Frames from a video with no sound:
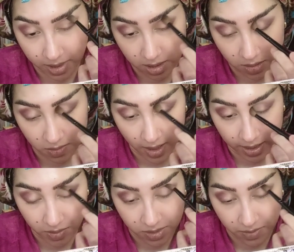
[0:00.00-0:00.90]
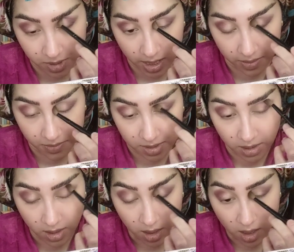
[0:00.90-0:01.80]
So I know sometimes
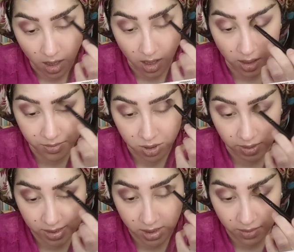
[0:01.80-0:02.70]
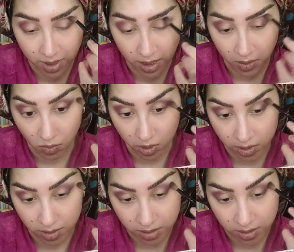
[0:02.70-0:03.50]
stress can make it worse.